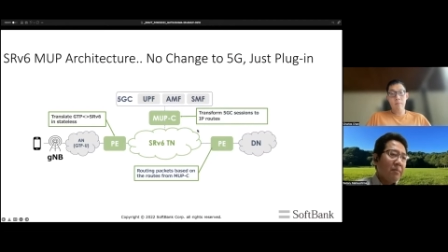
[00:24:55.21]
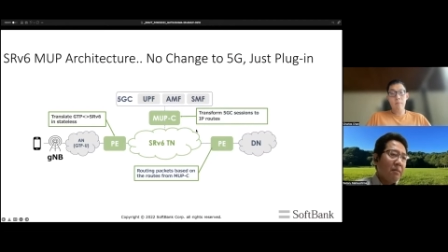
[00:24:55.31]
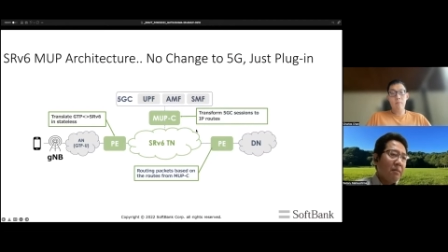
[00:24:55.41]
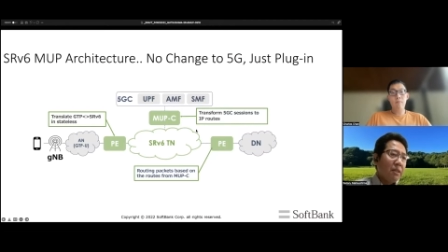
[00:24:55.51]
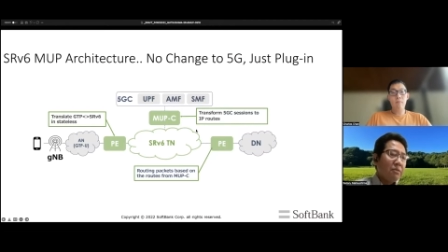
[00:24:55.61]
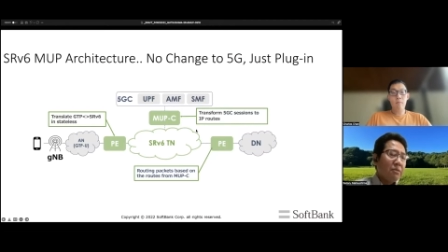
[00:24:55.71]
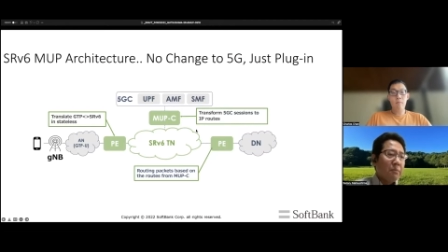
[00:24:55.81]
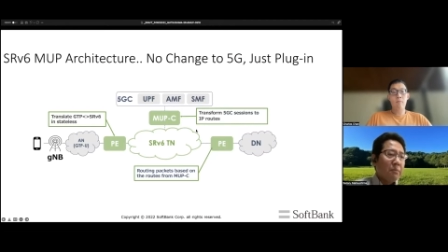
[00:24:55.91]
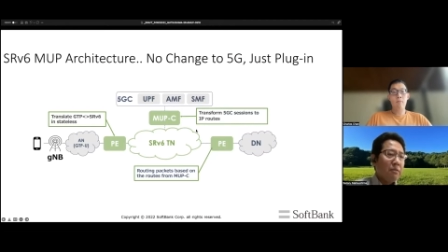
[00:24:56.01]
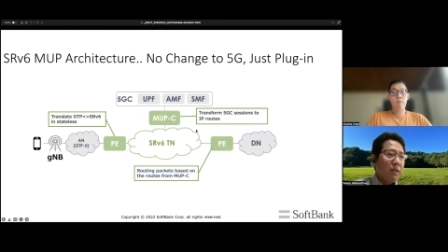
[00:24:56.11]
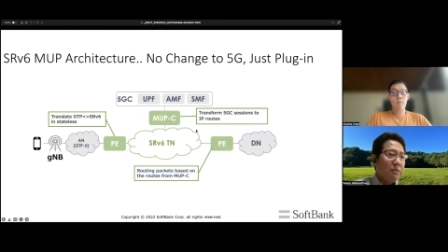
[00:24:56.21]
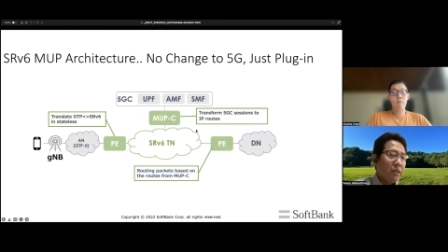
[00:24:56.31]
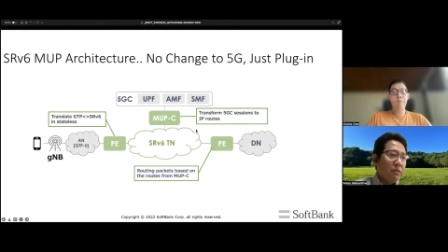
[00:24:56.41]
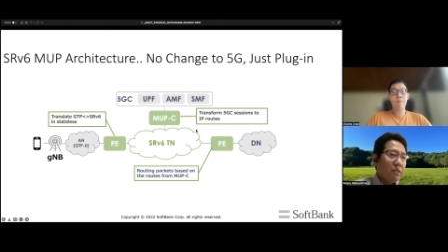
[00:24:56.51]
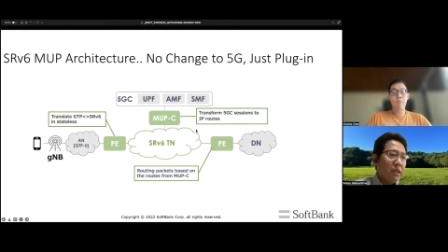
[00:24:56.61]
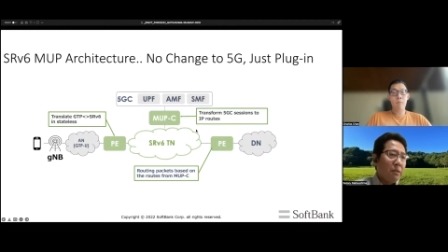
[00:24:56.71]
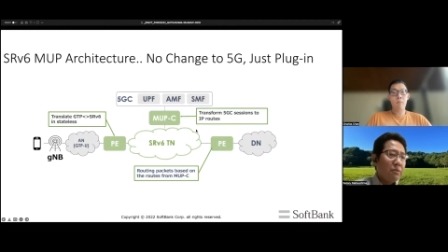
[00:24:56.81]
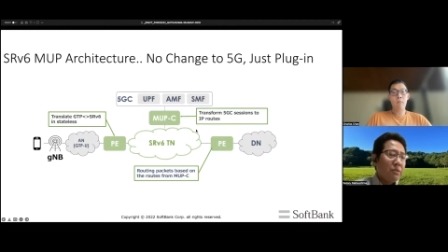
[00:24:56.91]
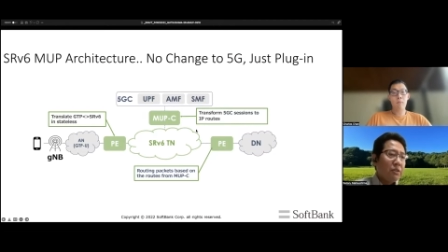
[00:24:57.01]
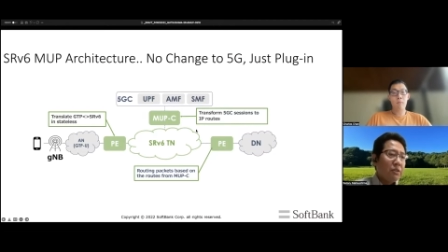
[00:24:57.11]
But segment routing enables
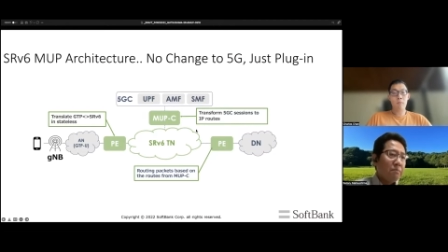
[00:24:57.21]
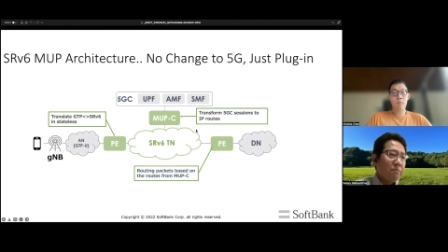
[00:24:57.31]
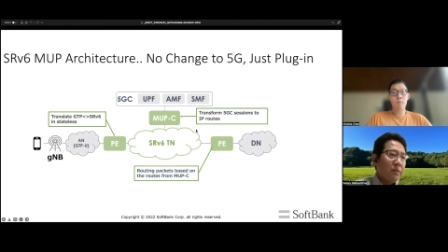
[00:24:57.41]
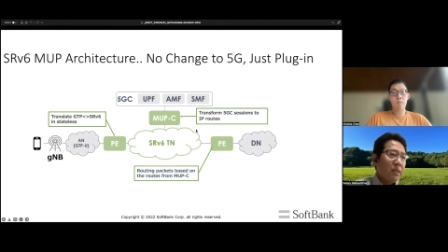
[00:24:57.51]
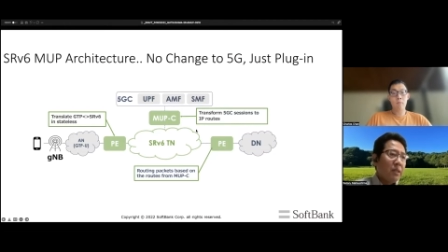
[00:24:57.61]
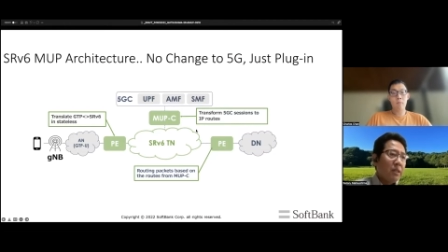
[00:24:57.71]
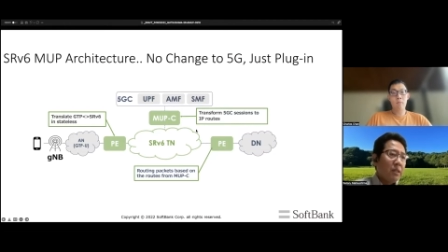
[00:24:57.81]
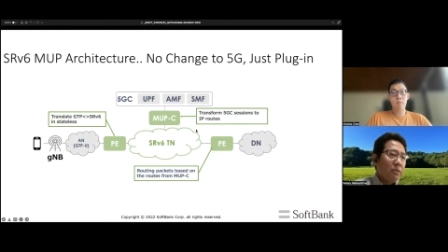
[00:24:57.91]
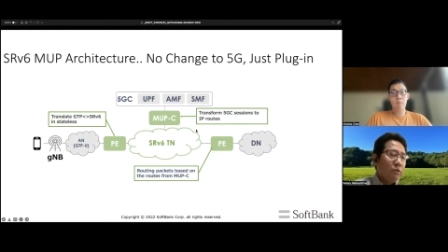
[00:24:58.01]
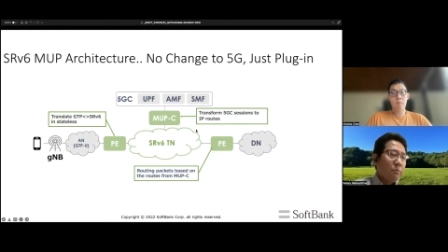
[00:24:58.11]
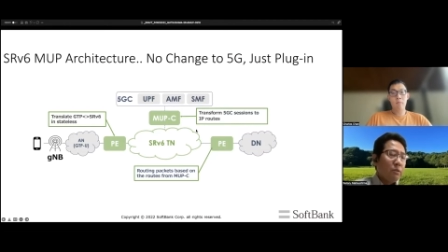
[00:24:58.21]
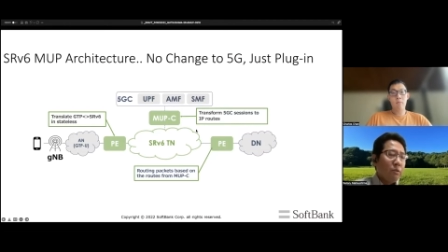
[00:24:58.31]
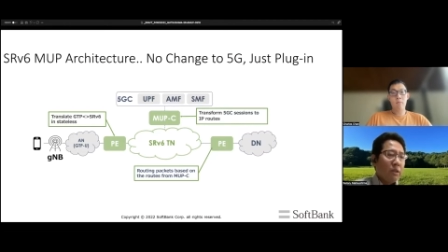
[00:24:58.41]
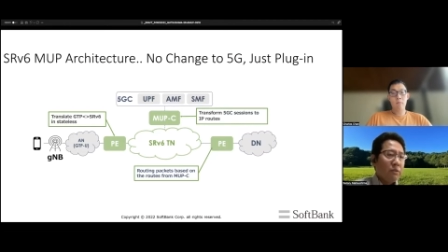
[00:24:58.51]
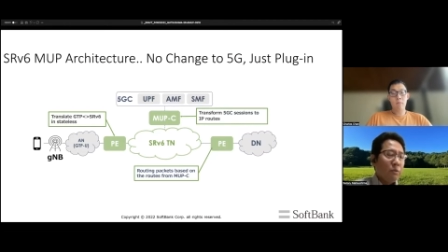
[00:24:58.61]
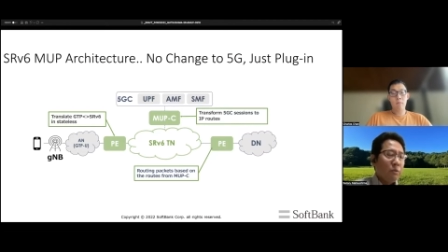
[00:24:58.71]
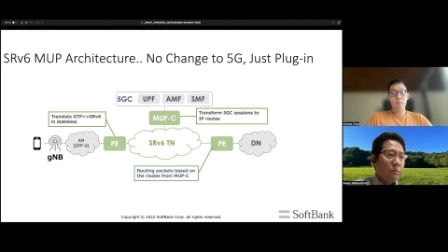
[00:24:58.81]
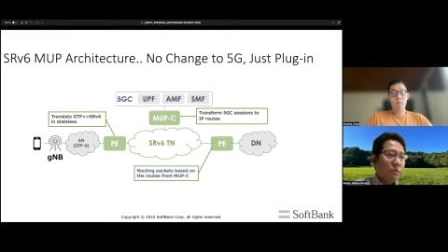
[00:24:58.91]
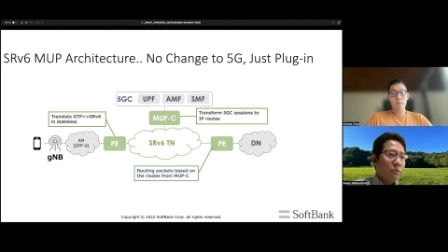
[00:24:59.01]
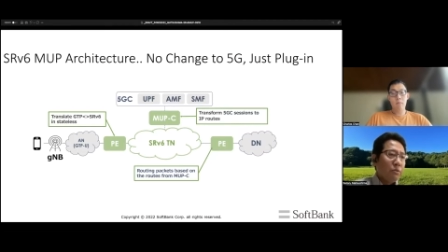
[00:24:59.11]
session to be transformed
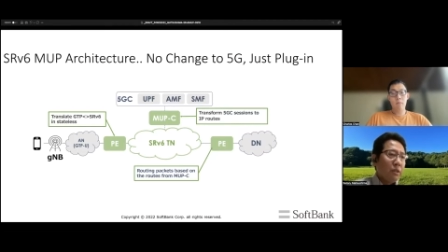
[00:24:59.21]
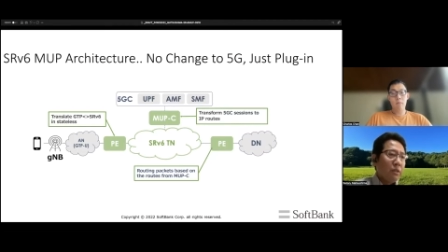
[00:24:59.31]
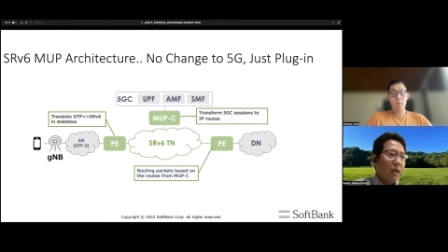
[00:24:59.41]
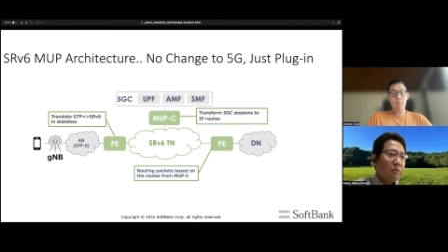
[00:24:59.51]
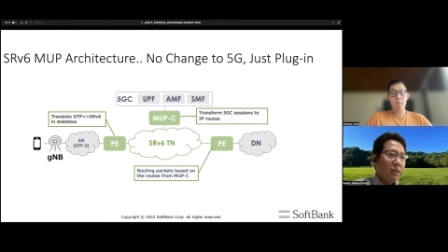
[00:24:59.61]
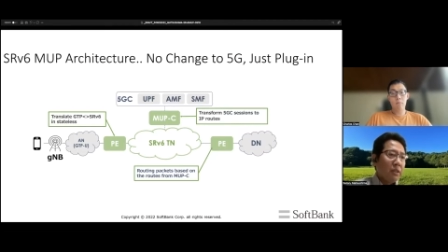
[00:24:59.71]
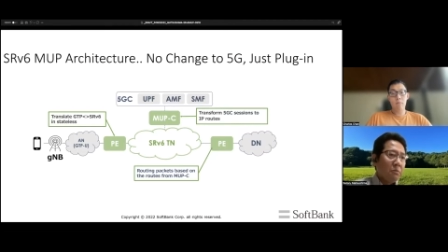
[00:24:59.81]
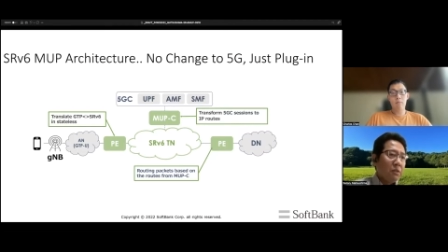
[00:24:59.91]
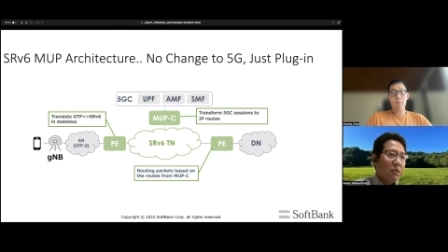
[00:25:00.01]
to the routing, which is a